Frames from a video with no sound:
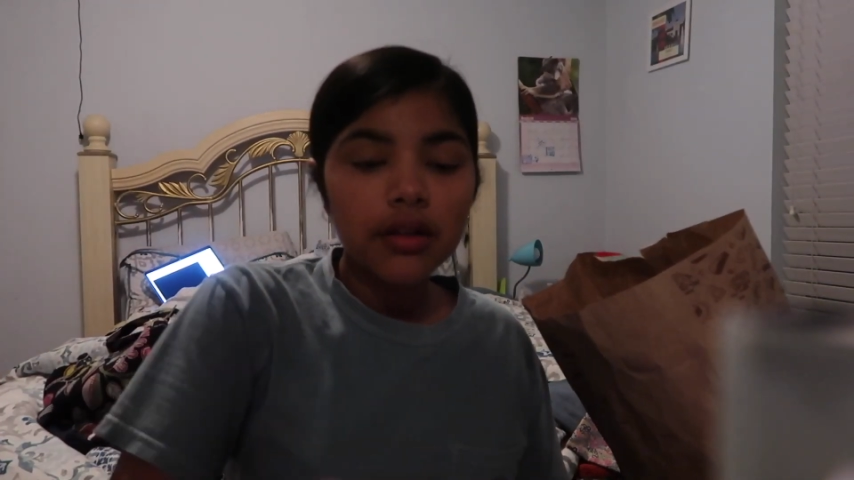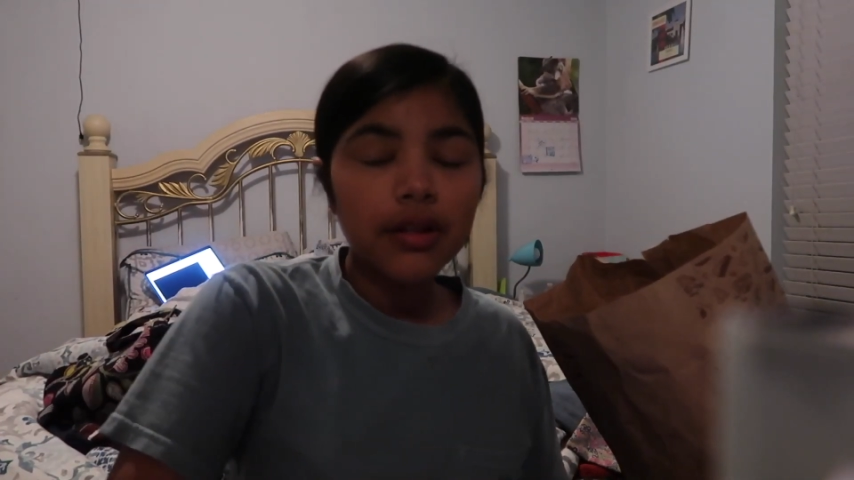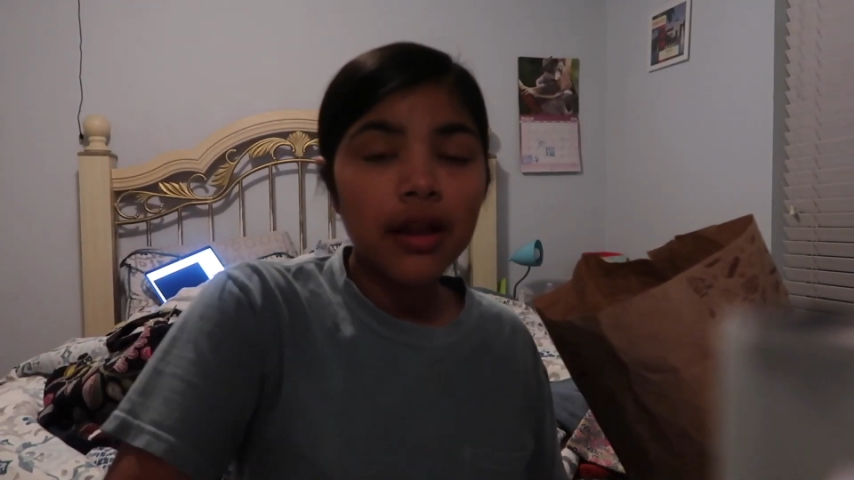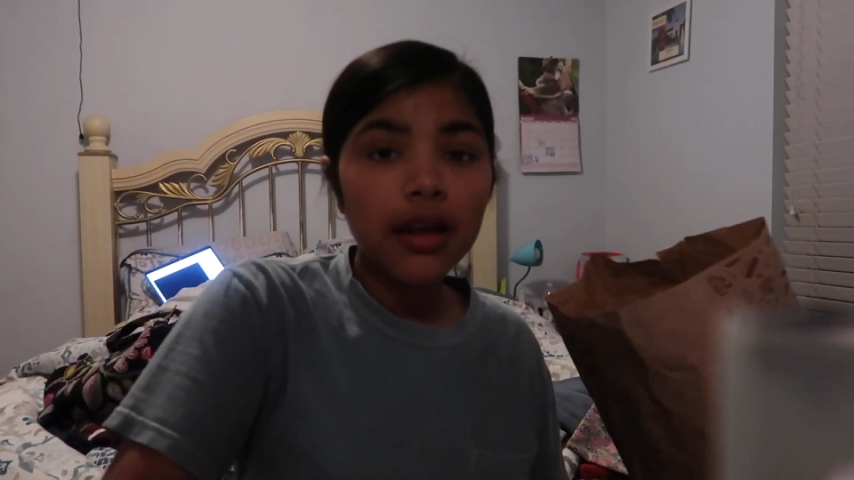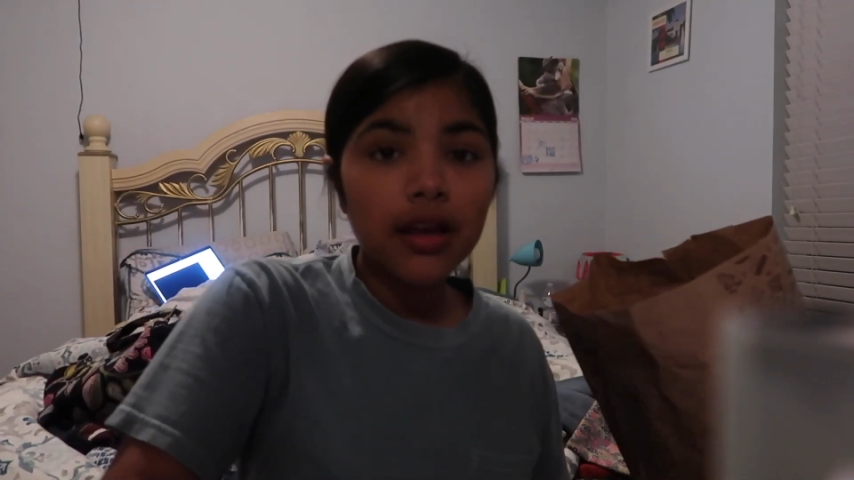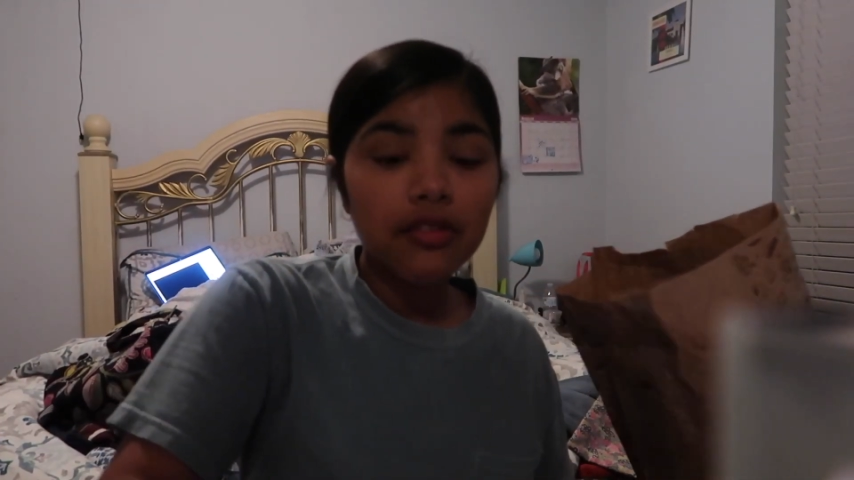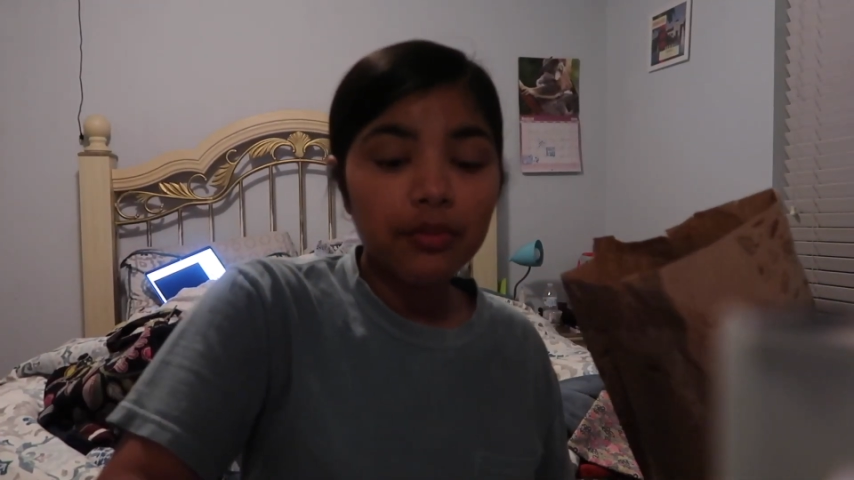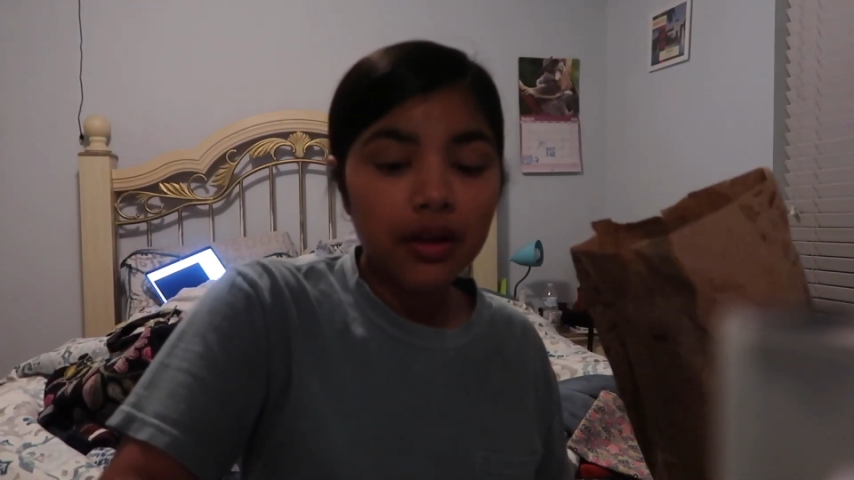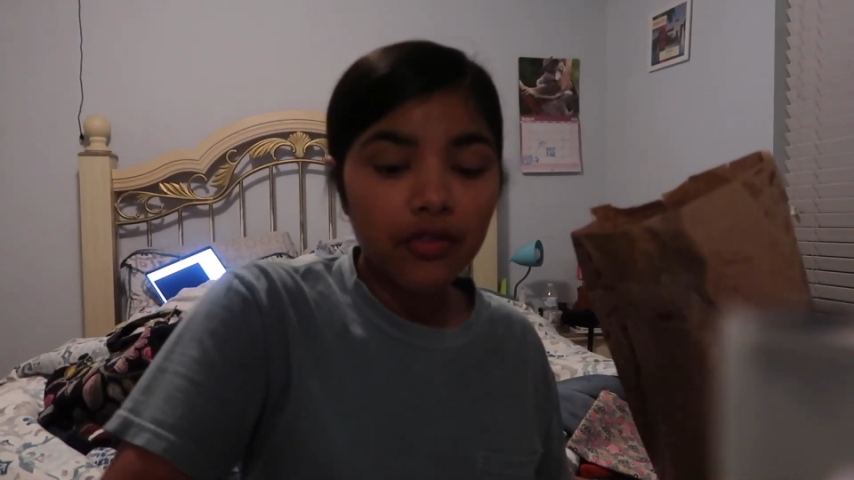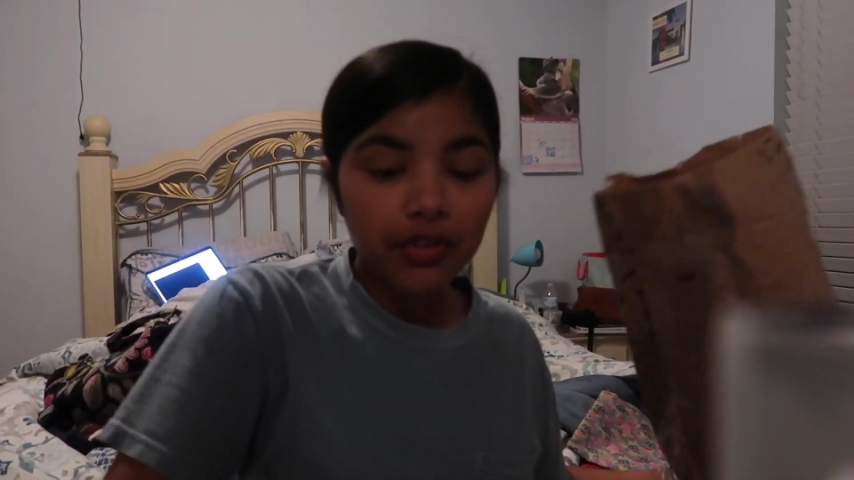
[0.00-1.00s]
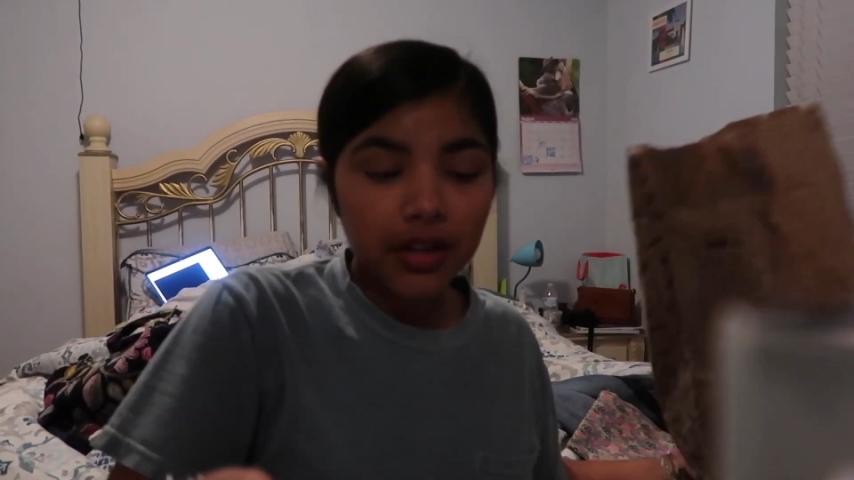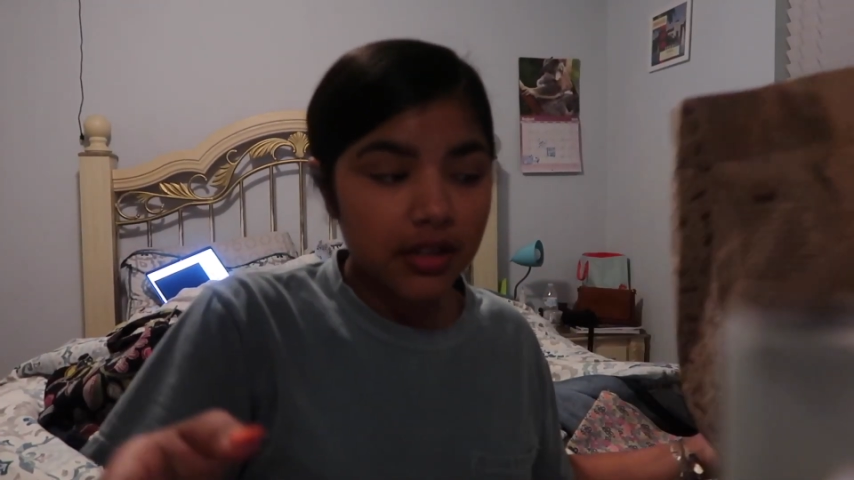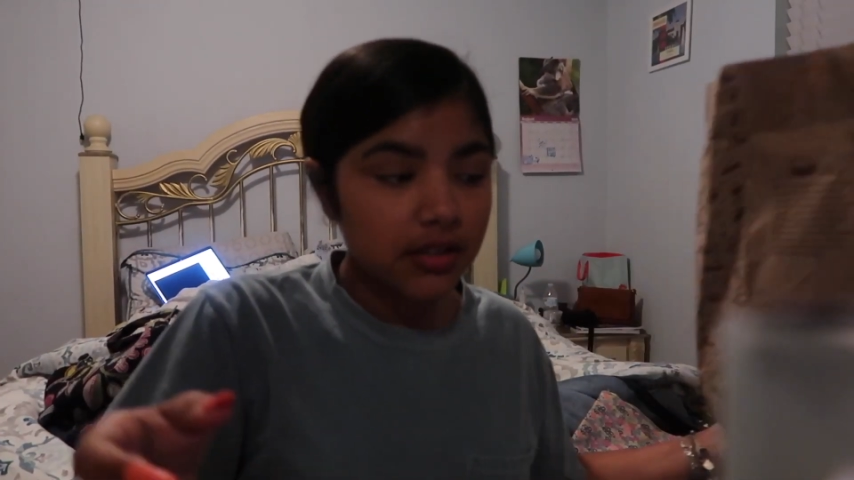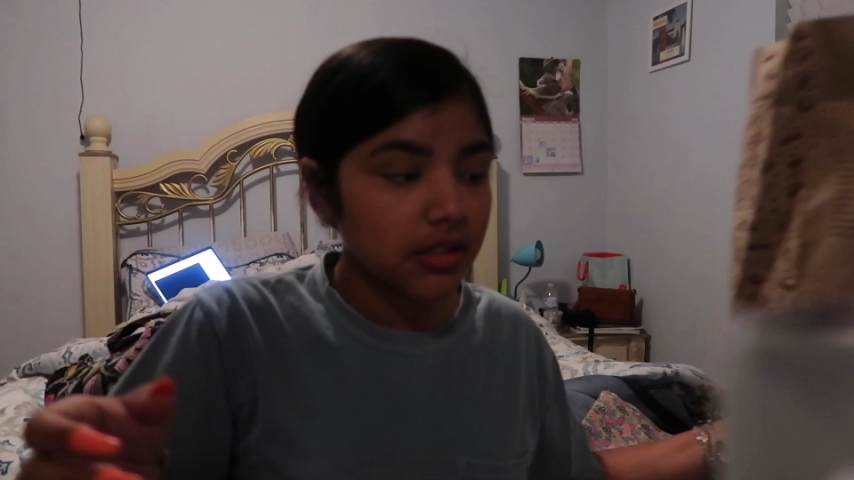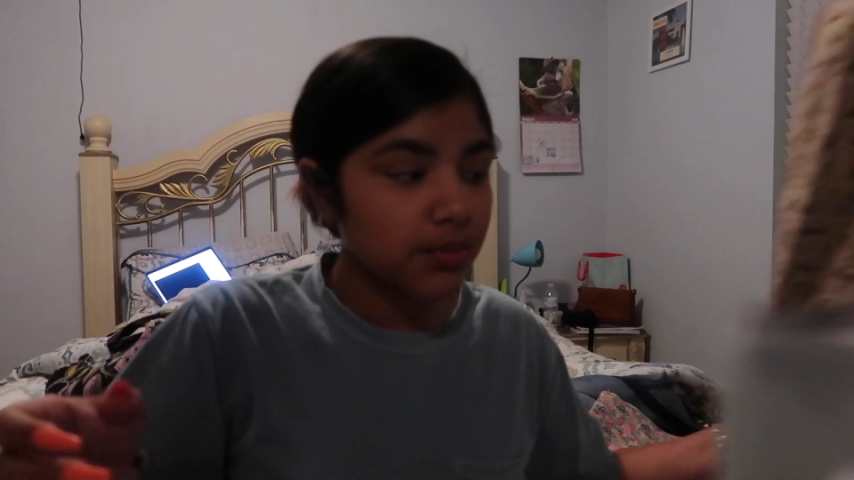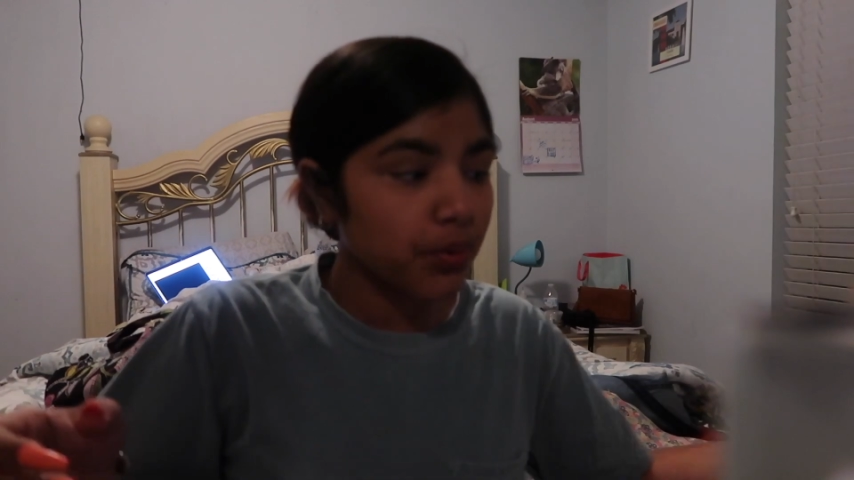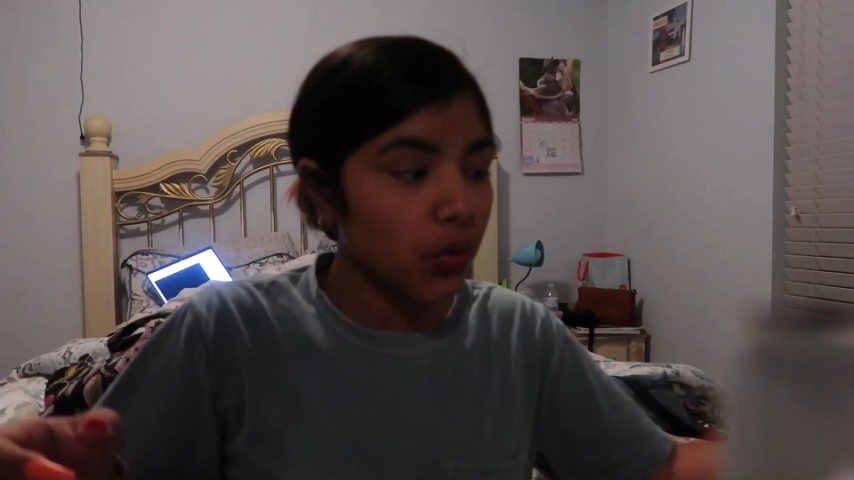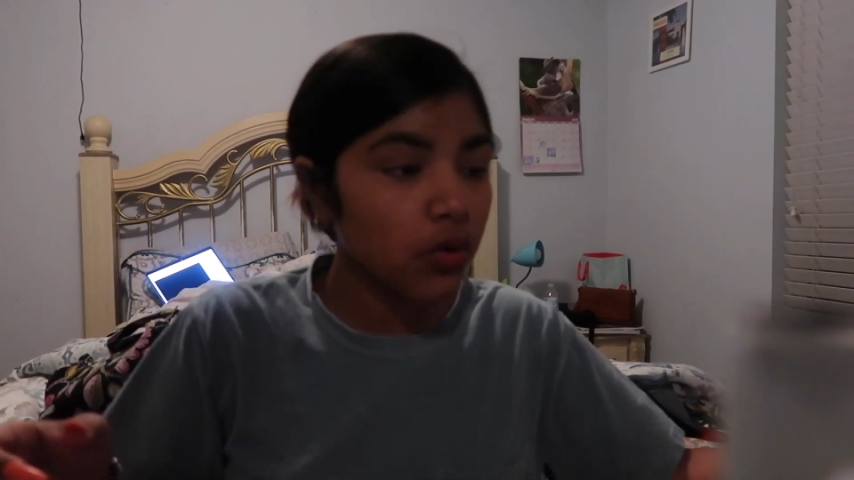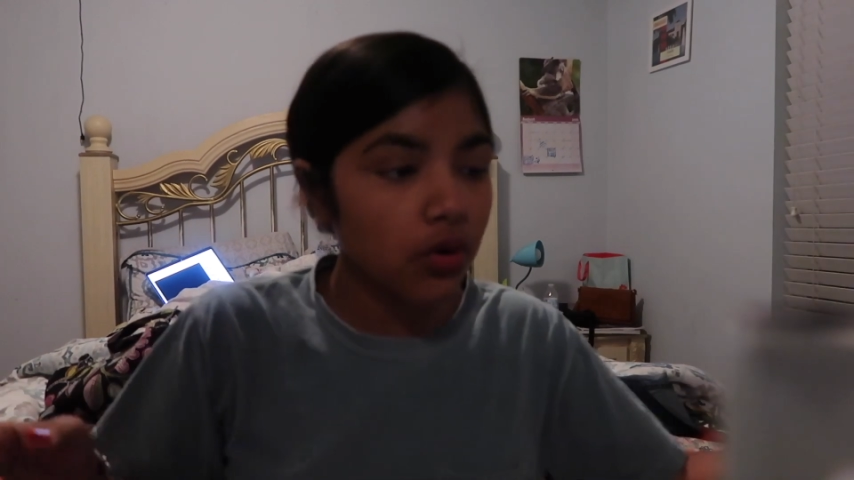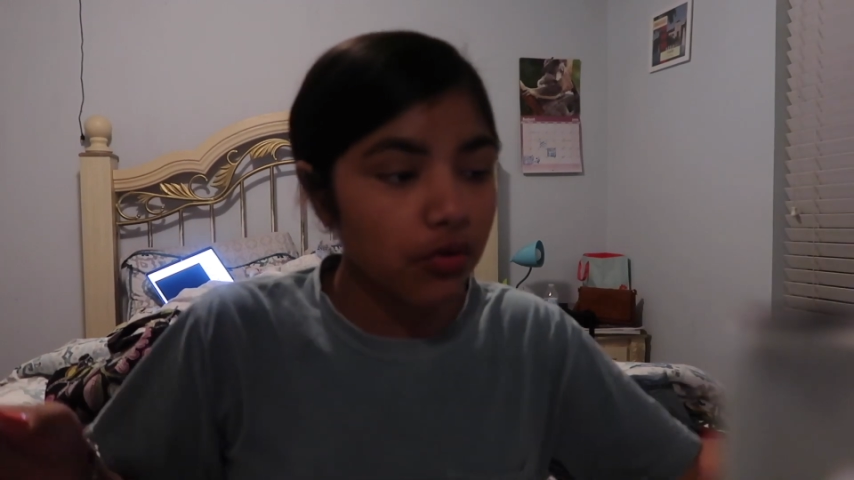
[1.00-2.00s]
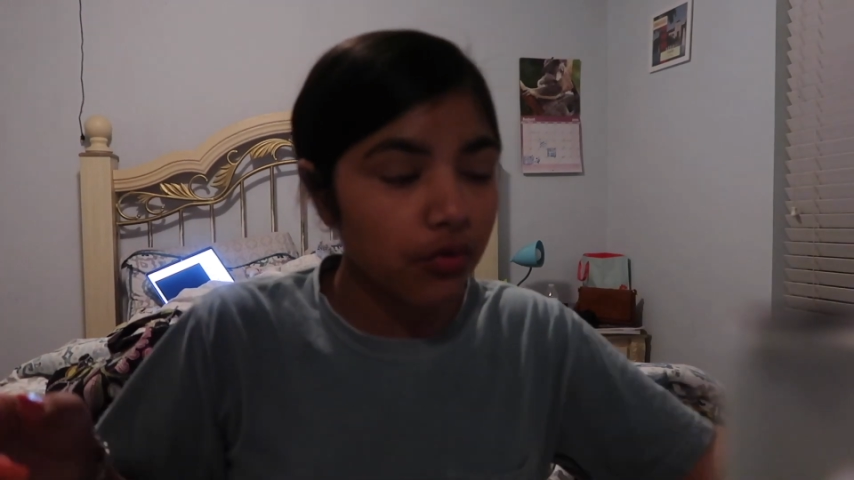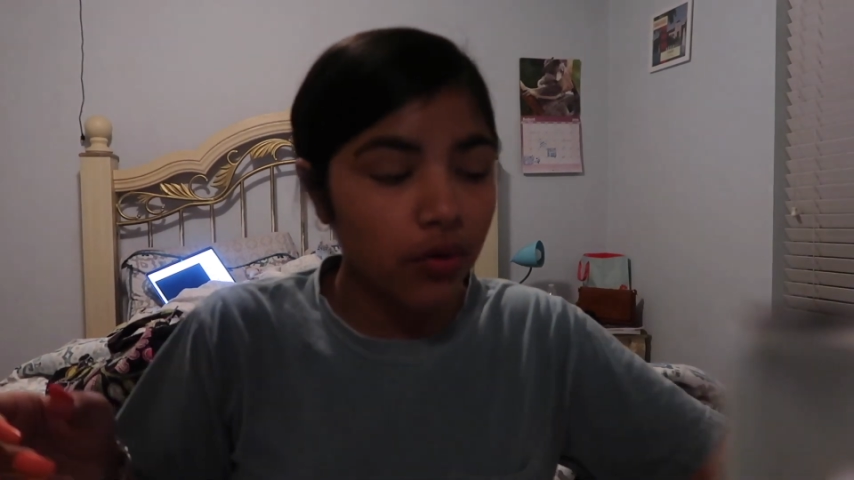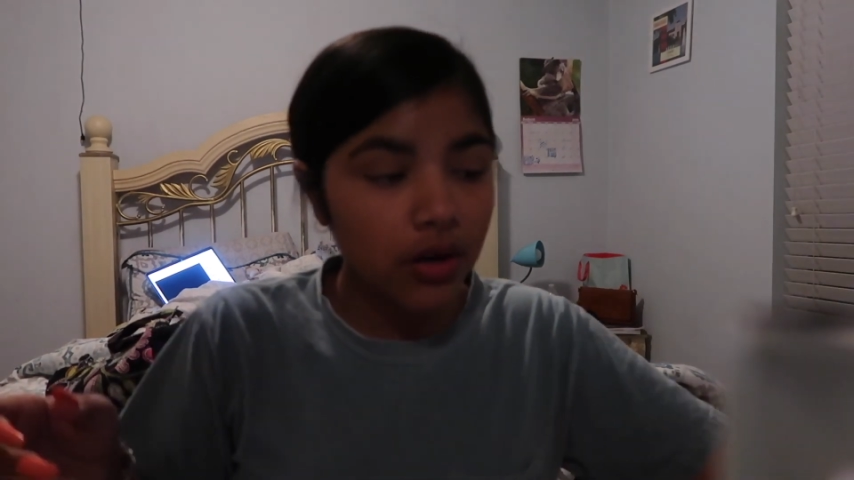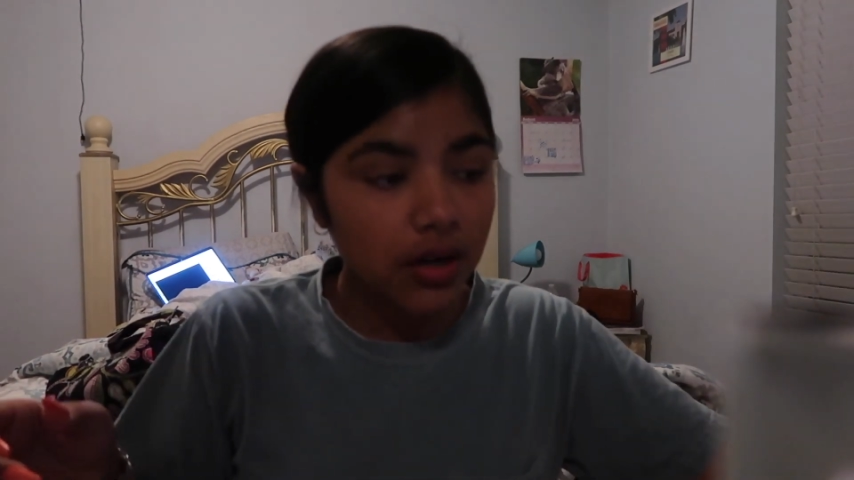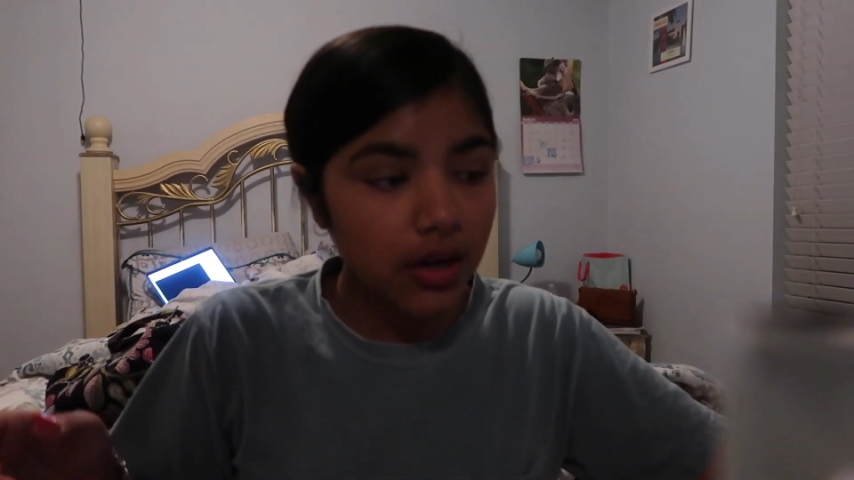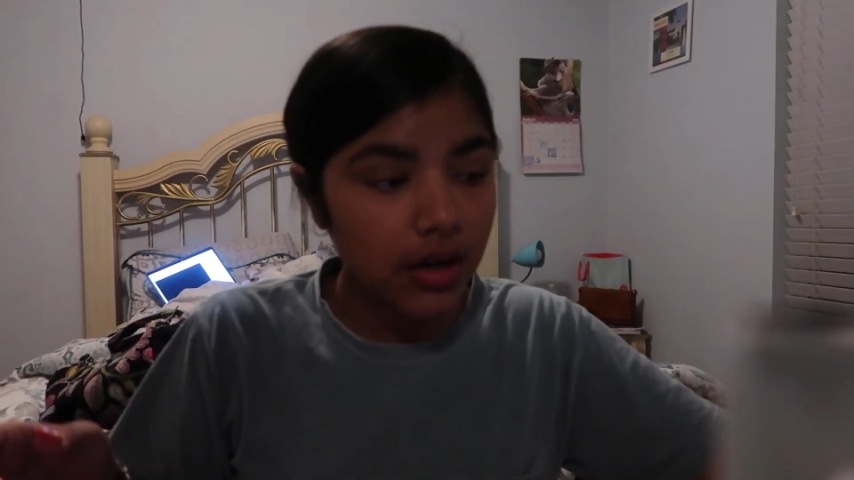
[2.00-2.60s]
they didn't give me a freaking spoon or fork or